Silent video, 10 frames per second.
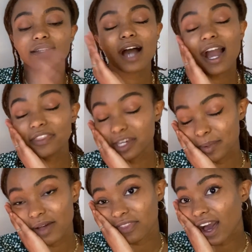I think
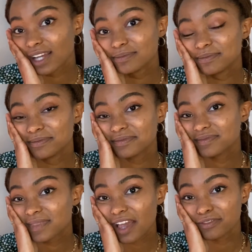about that
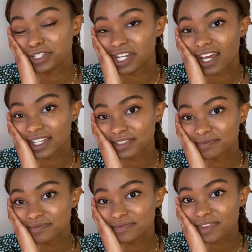every day.
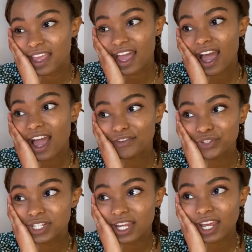Every
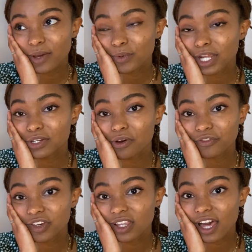day when I don't
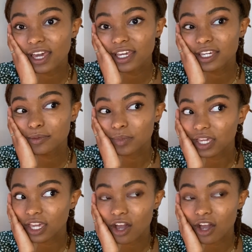feel like making